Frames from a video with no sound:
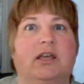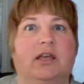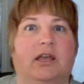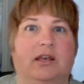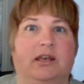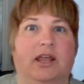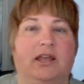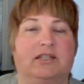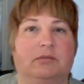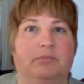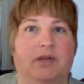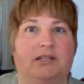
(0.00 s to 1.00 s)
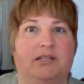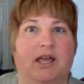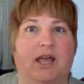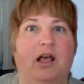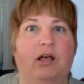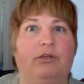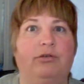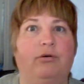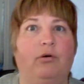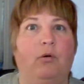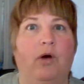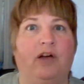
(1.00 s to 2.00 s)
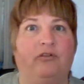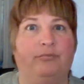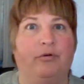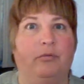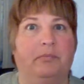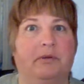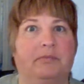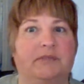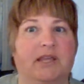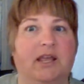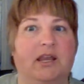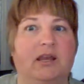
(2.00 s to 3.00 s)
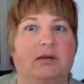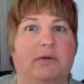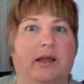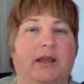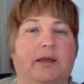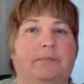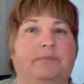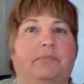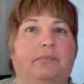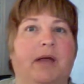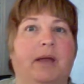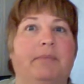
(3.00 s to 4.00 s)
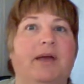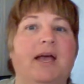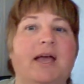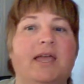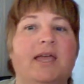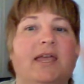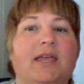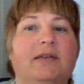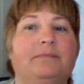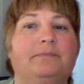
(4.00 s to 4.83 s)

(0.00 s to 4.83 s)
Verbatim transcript: in getting better health or have problems anyway. Bye bye!